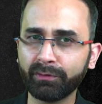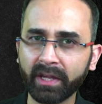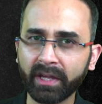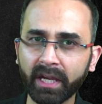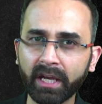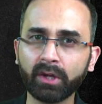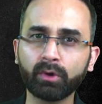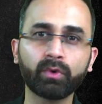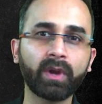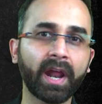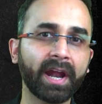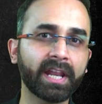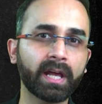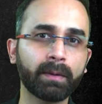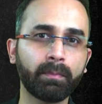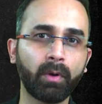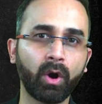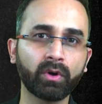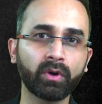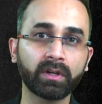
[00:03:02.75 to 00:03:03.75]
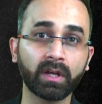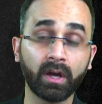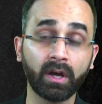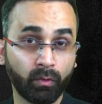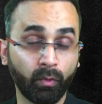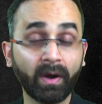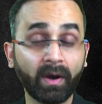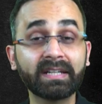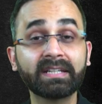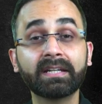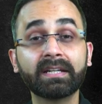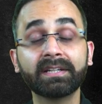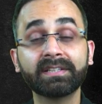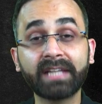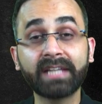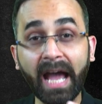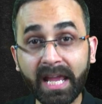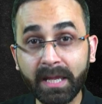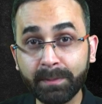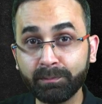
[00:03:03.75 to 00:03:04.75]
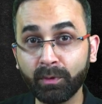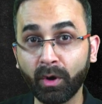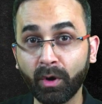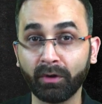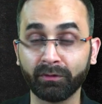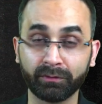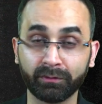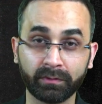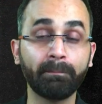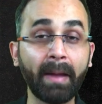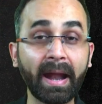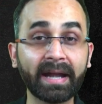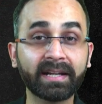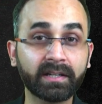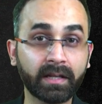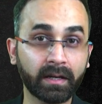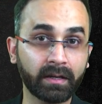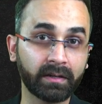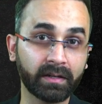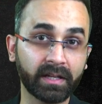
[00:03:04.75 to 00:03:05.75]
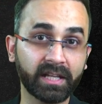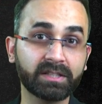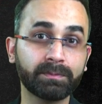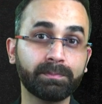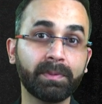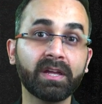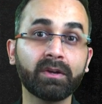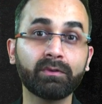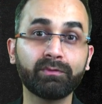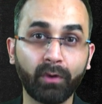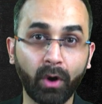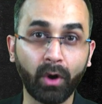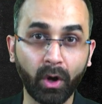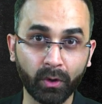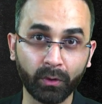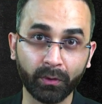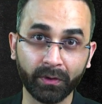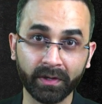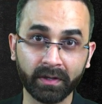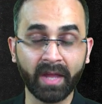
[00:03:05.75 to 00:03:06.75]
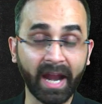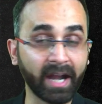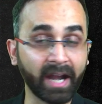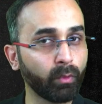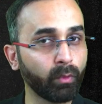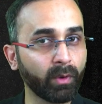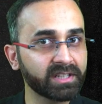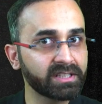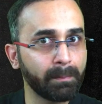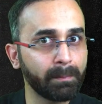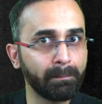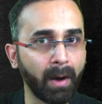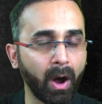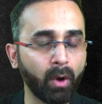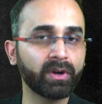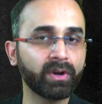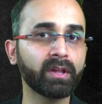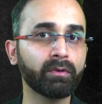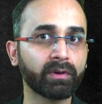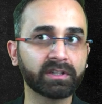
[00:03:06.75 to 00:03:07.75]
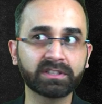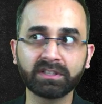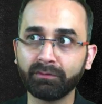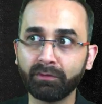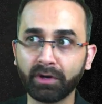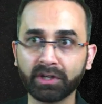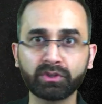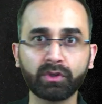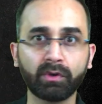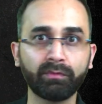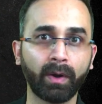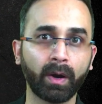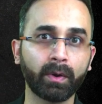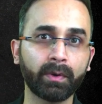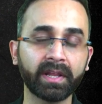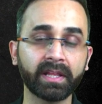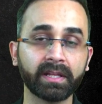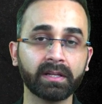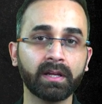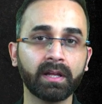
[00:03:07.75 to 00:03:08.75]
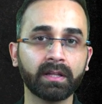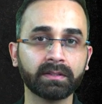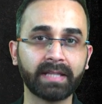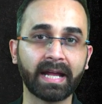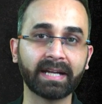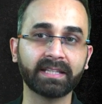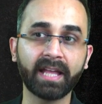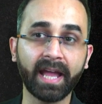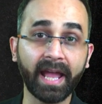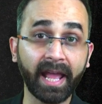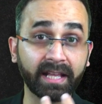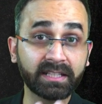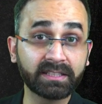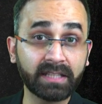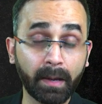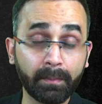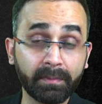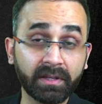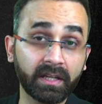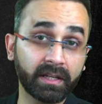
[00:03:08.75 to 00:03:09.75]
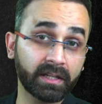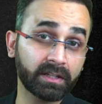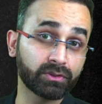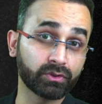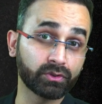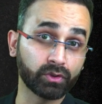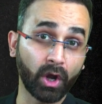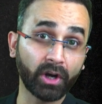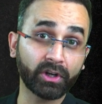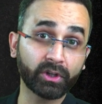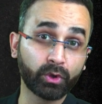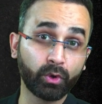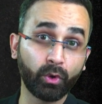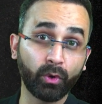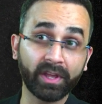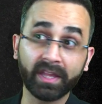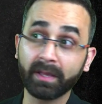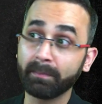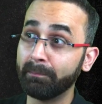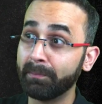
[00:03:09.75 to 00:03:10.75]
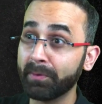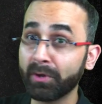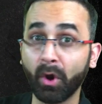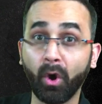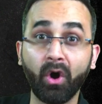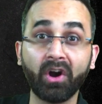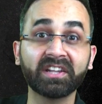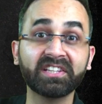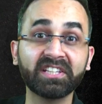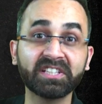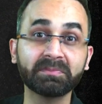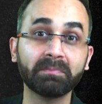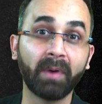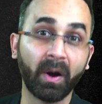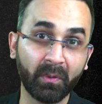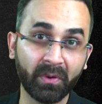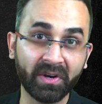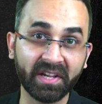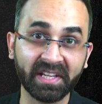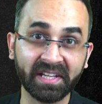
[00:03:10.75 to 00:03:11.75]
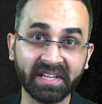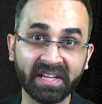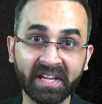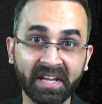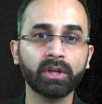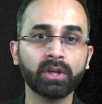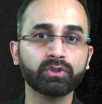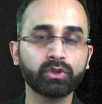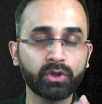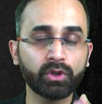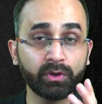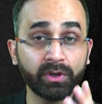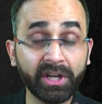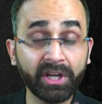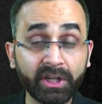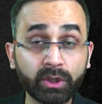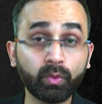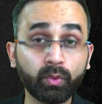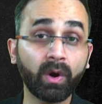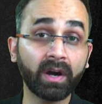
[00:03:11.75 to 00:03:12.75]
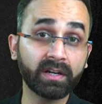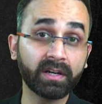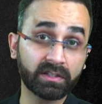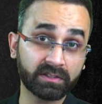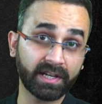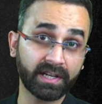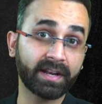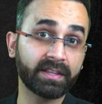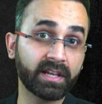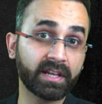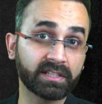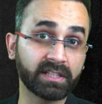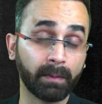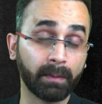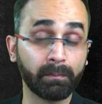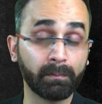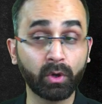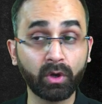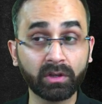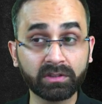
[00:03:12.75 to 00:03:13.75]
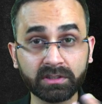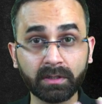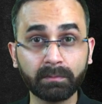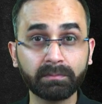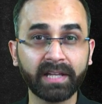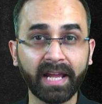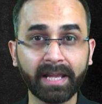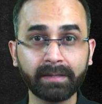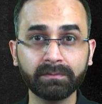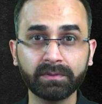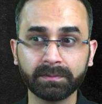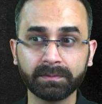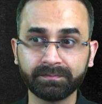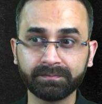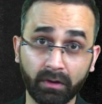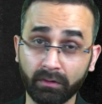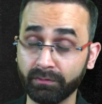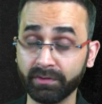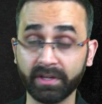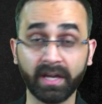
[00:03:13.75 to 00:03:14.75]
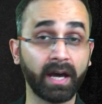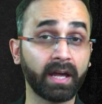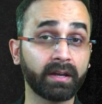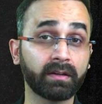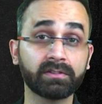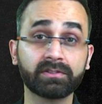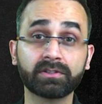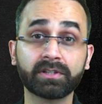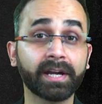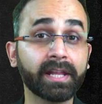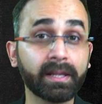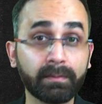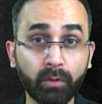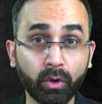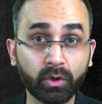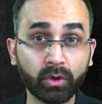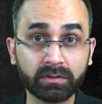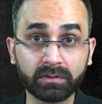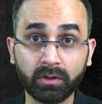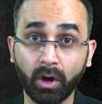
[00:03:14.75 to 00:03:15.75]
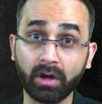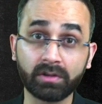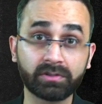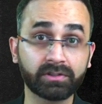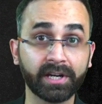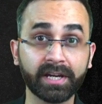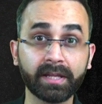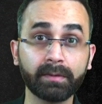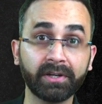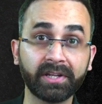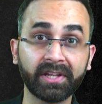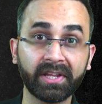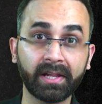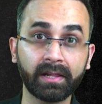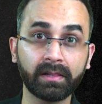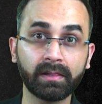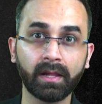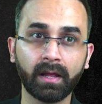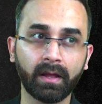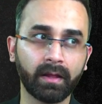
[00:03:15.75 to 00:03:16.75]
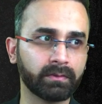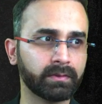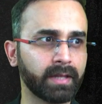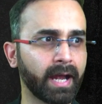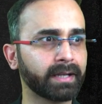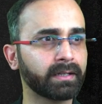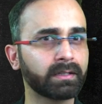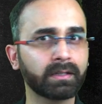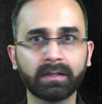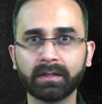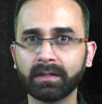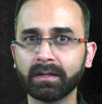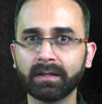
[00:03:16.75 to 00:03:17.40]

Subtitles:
fairly good idea about what type of pattern is being followed and what is the boundary, what is the virtual boundary, that the examiner is not going beyond this boundary. So you need to understand the exam, because sometimes we are studying books or studying material that